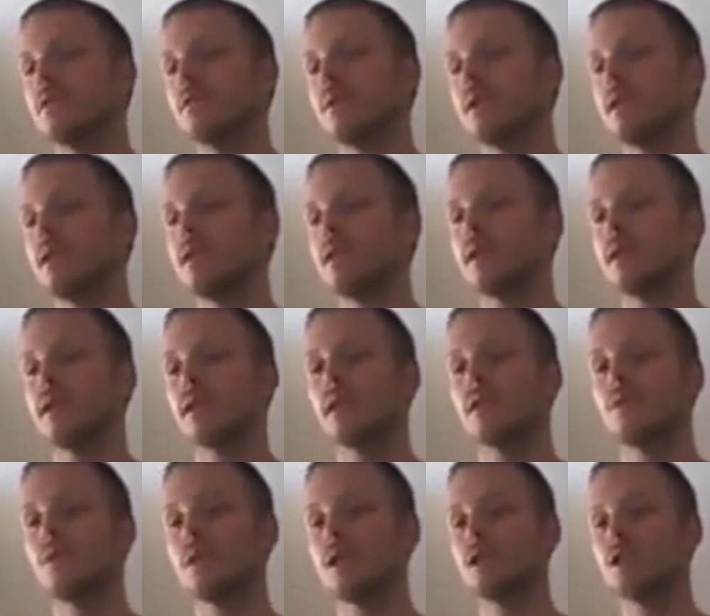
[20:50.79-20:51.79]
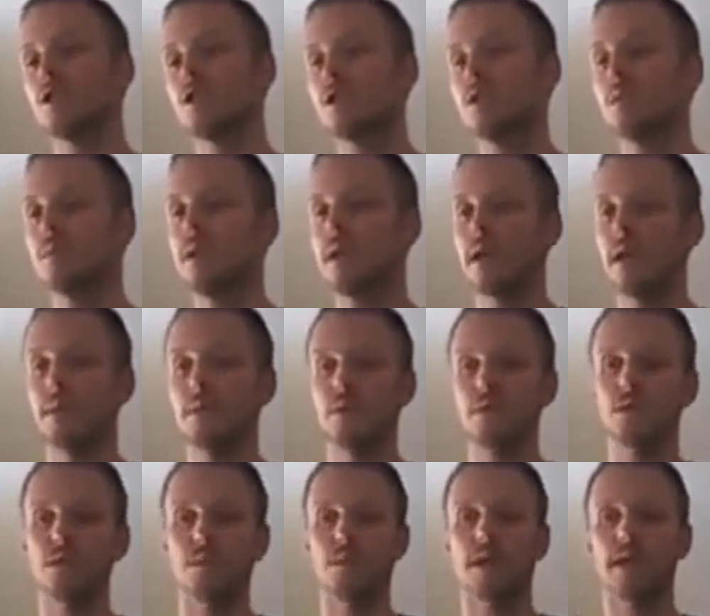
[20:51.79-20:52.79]
We think we should be able
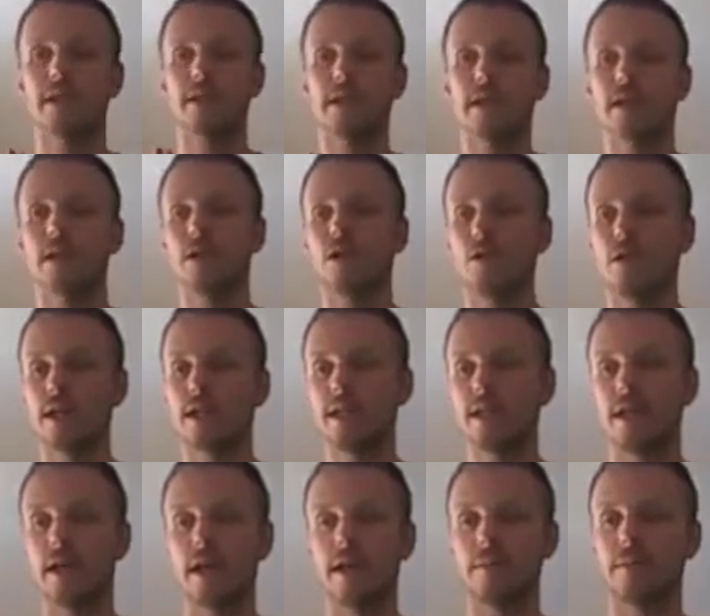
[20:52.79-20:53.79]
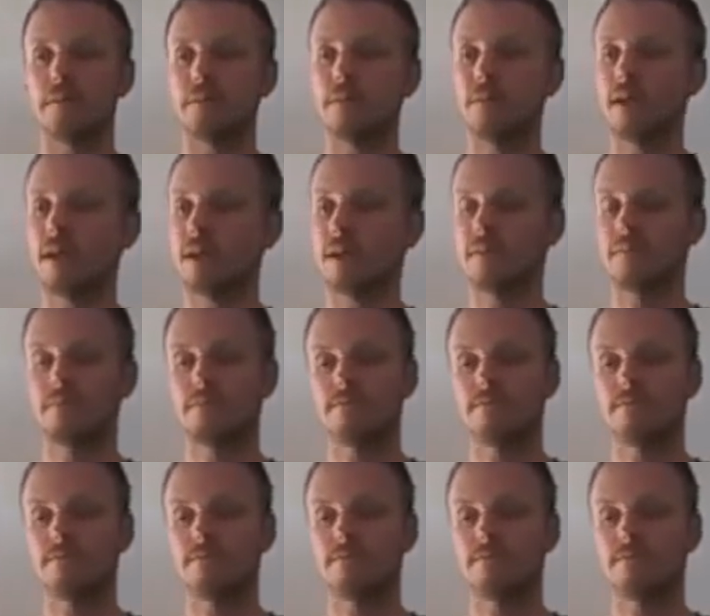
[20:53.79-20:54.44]
to make that great game like